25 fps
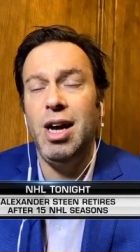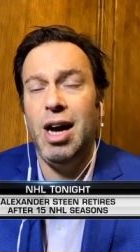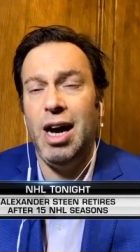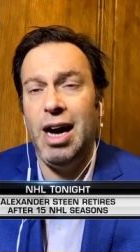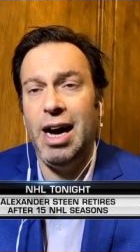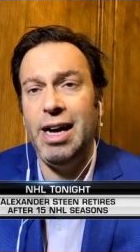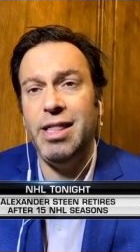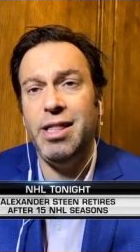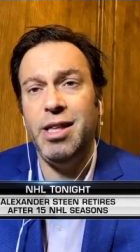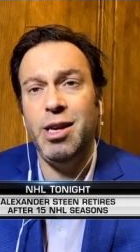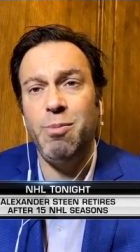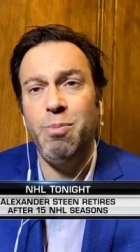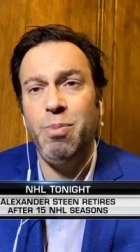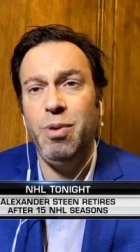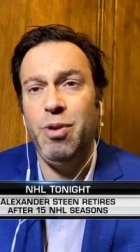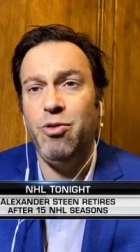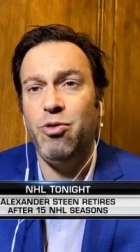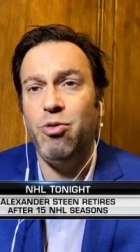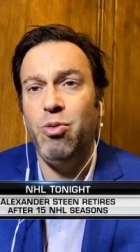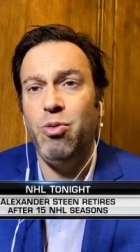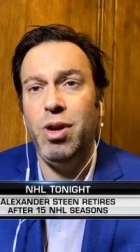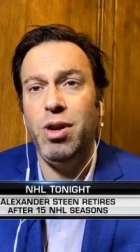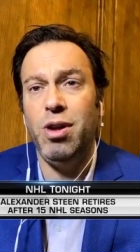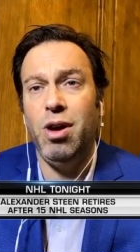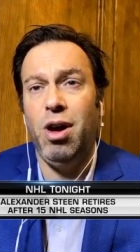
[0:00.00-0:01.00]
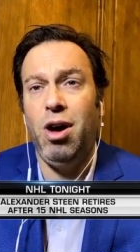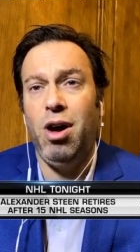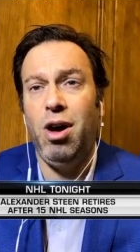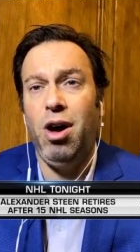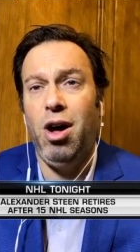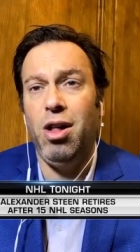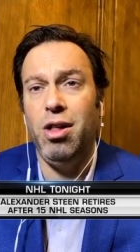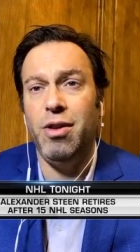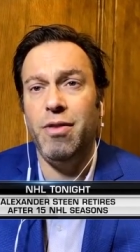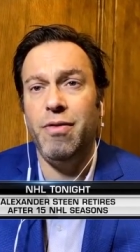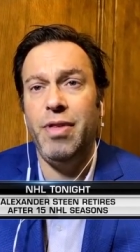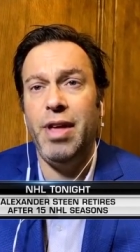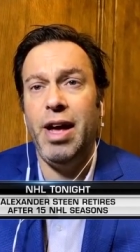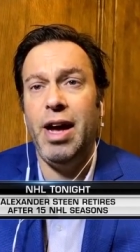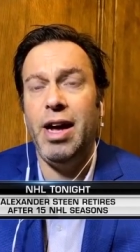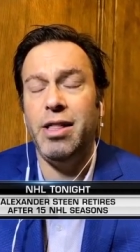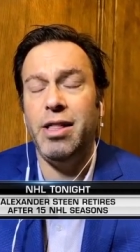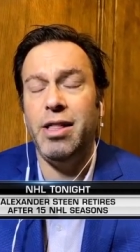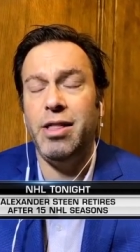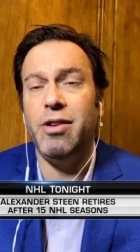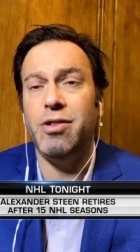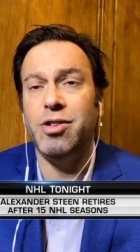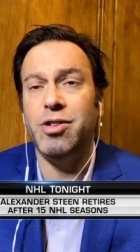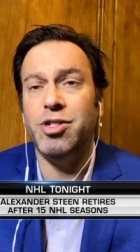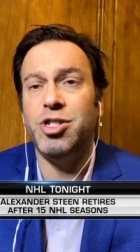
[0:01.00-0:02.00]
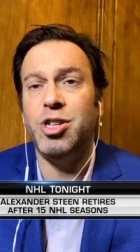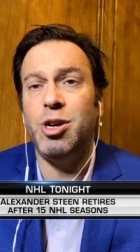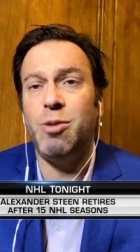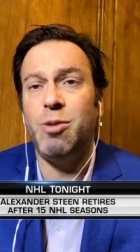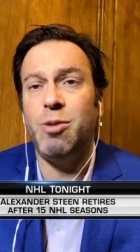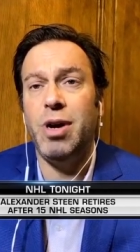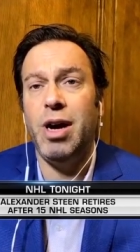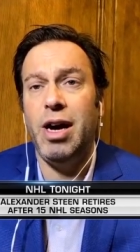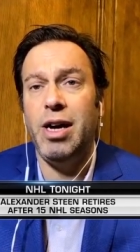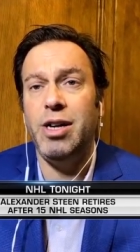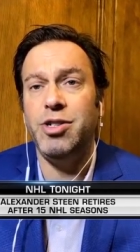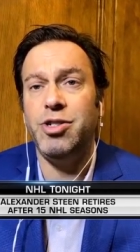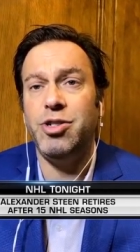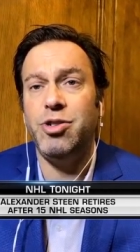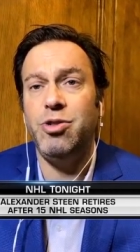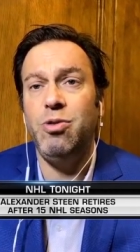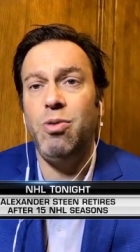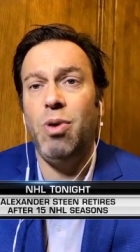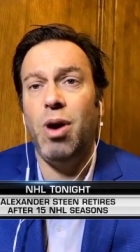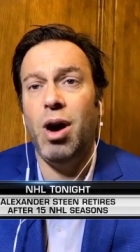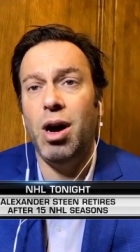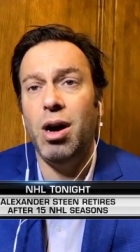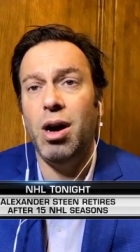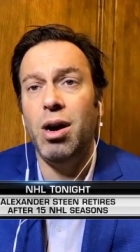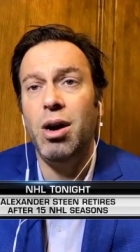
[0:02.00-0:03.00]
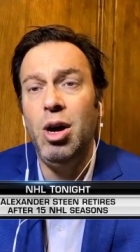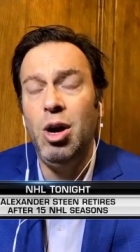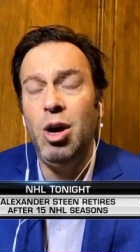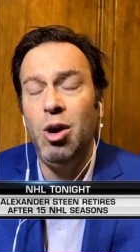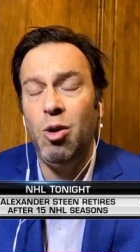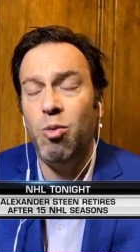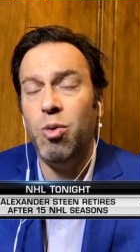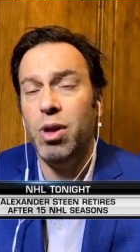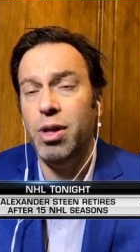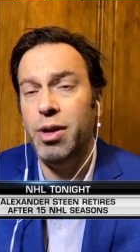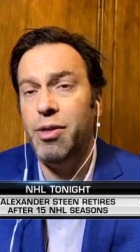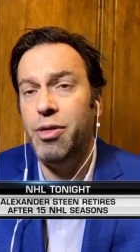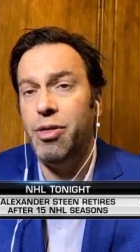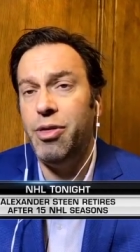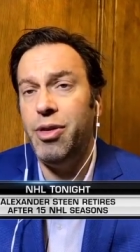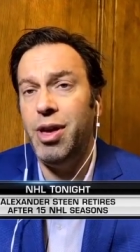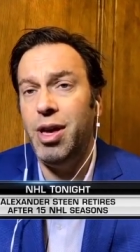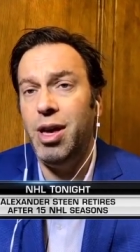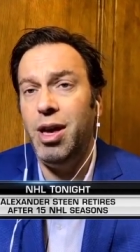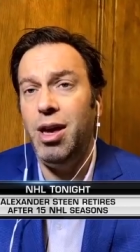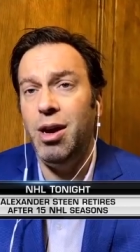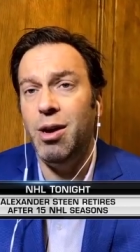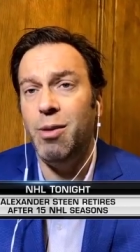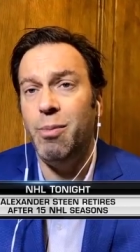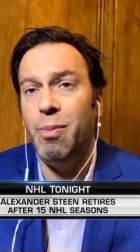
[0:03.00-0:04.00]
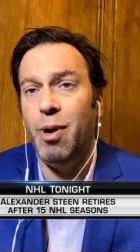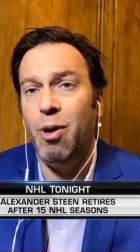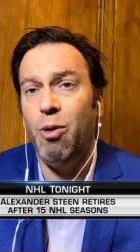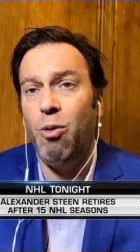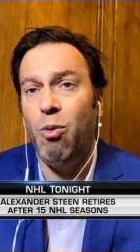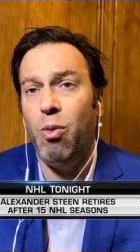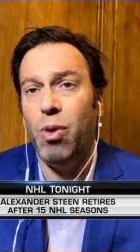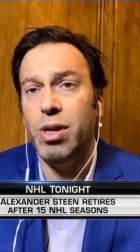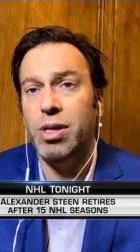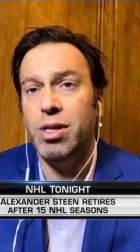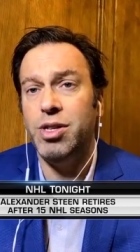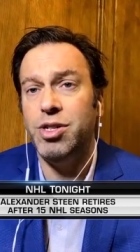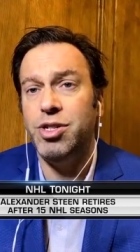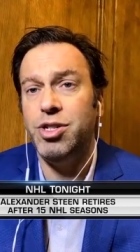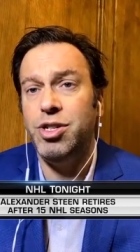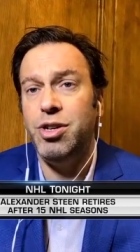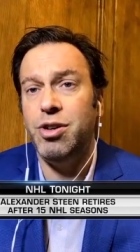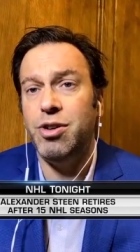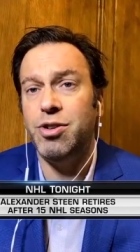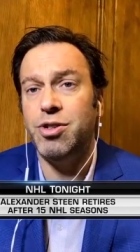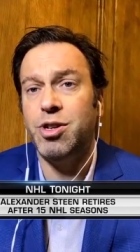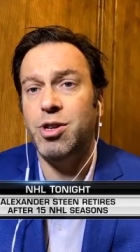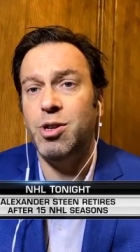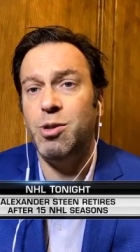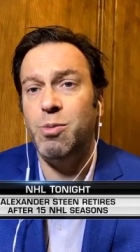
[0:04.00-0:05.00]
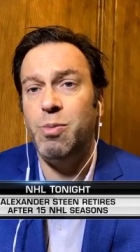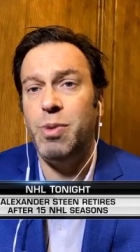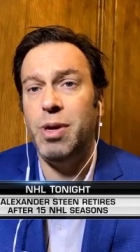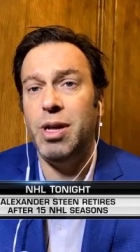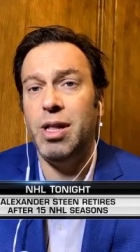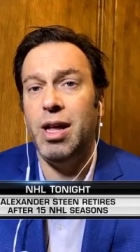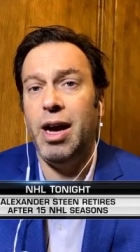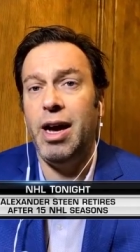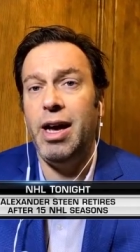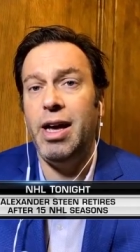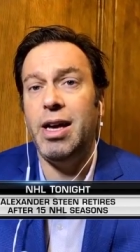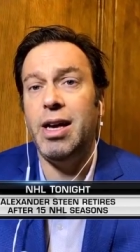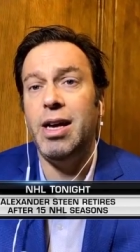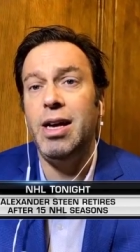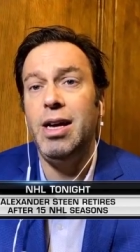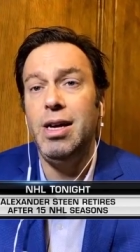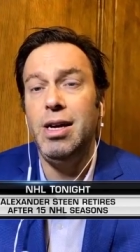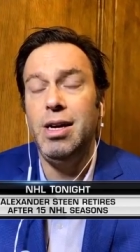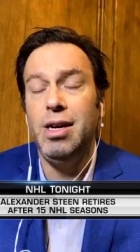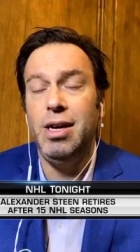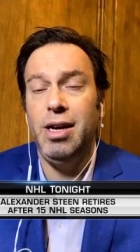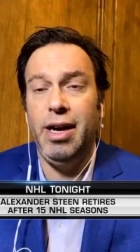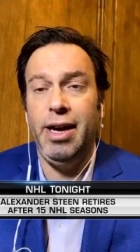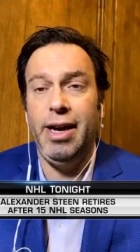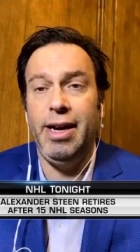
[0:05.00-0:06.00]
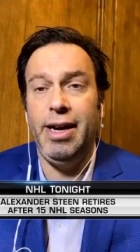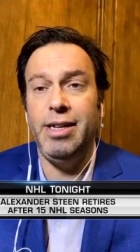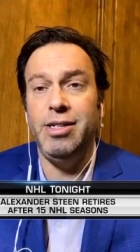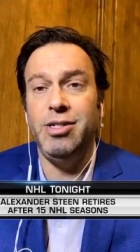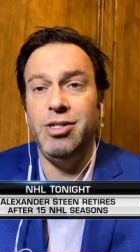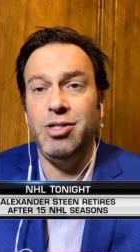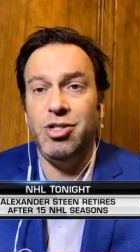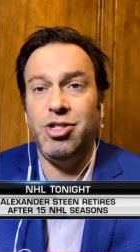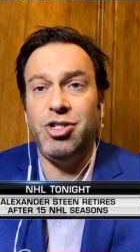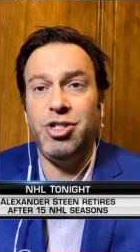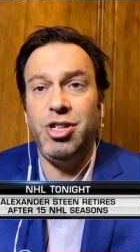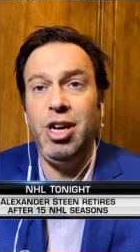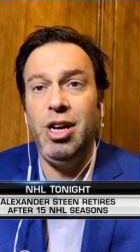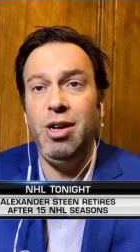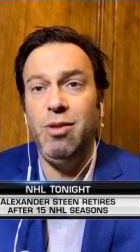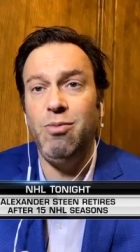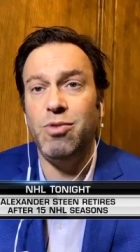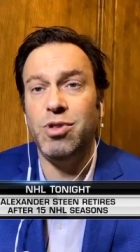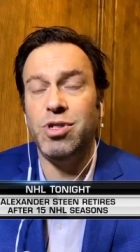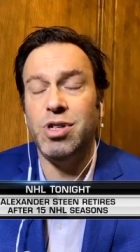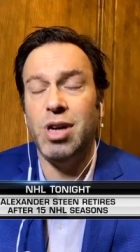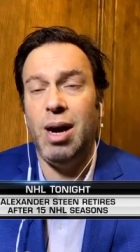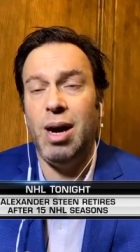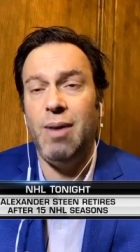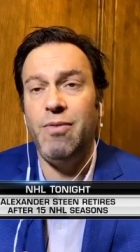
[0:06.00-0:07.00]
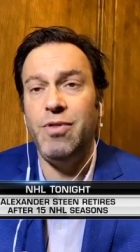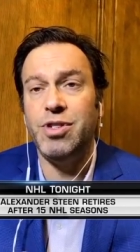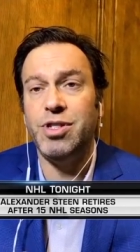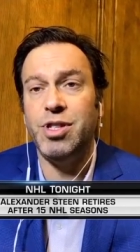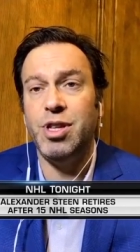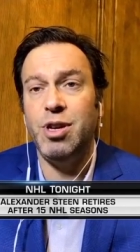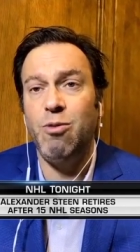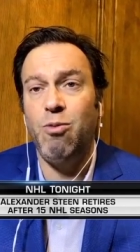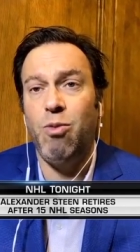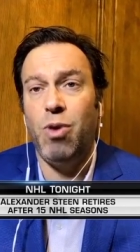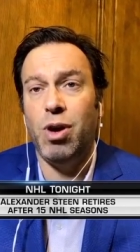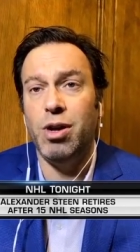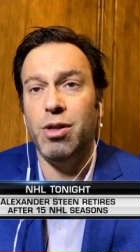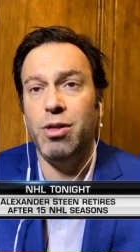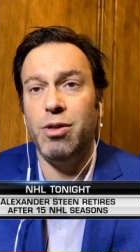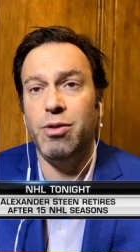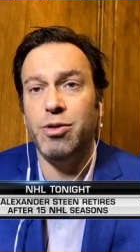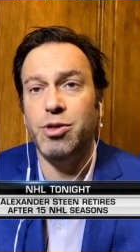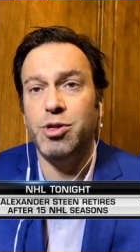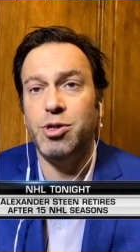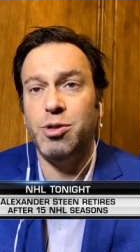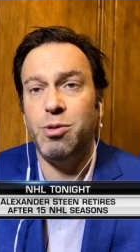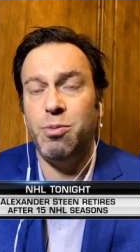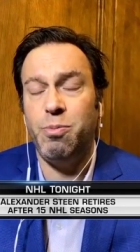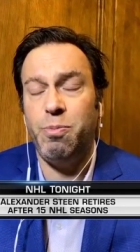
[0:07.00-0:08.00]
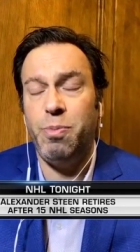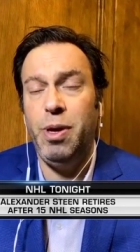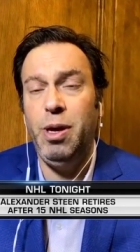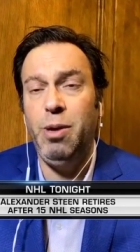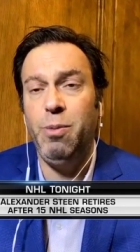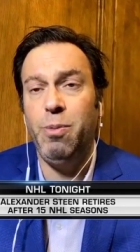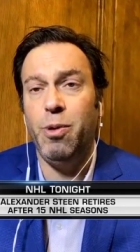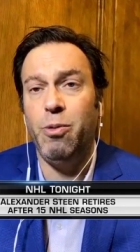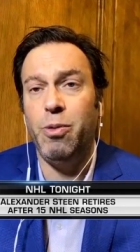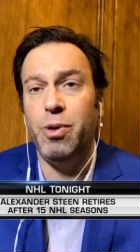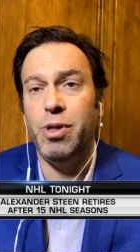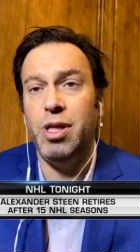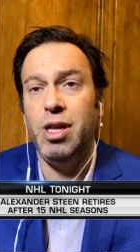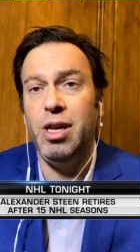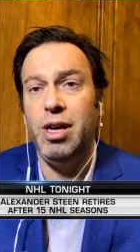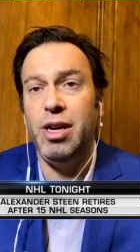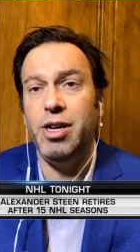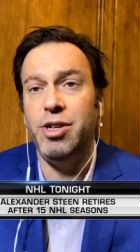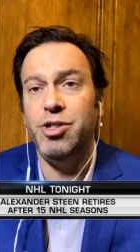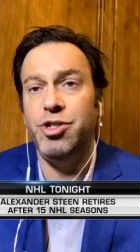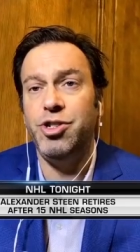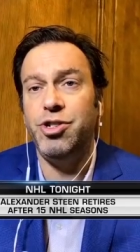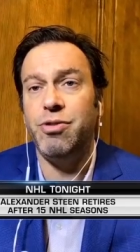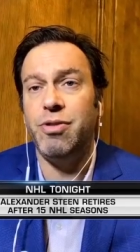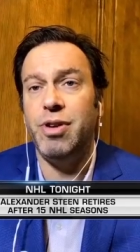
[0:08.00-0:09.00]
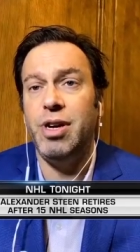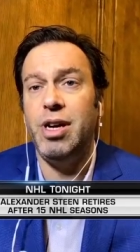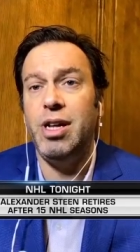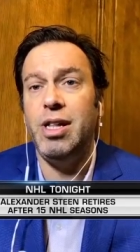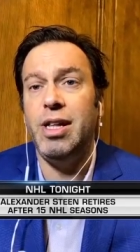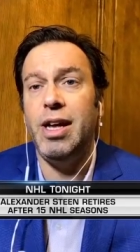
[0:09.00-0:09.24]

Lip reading: I think between all of that, there are some guys who are really thinking about what this year is going to be like. And Steen was obviously one of those people with the injury.